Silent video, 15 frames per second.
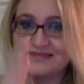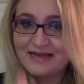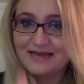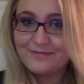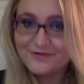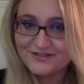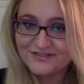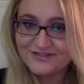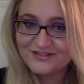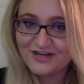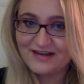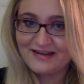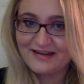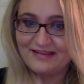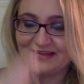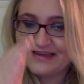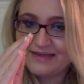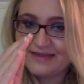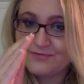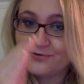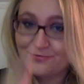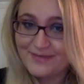that person's talking, the
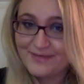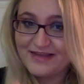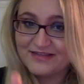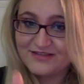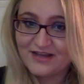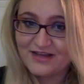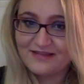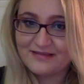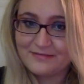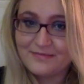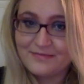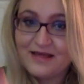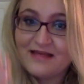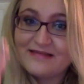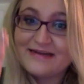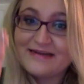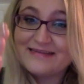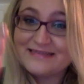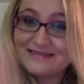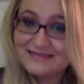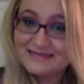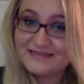camera remains on them, that is a
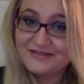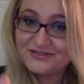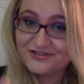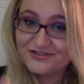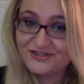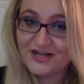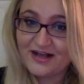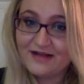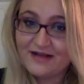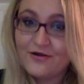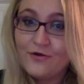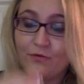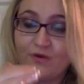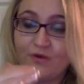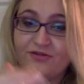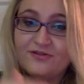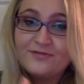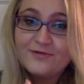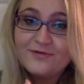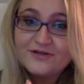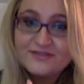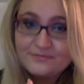single shot. Whether the
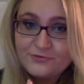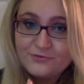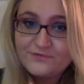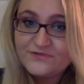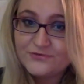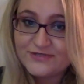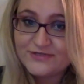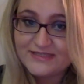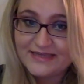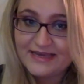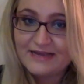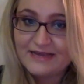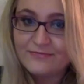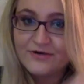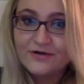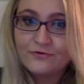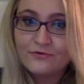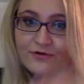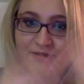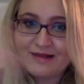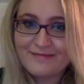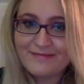person moves towards the camera or
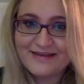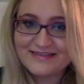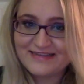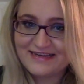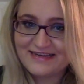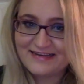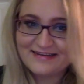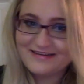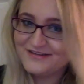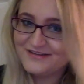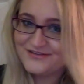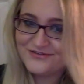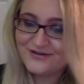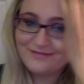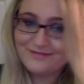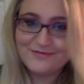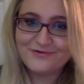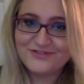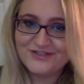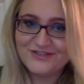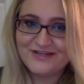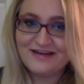makes any sort of
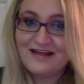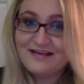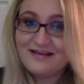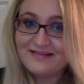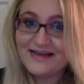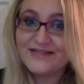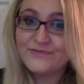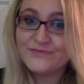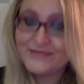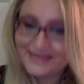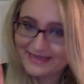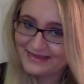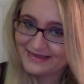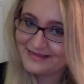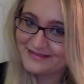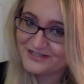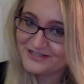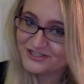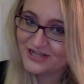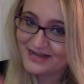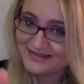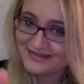motion, that's within the
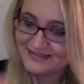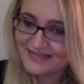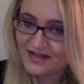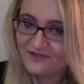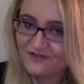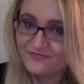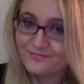shot itself.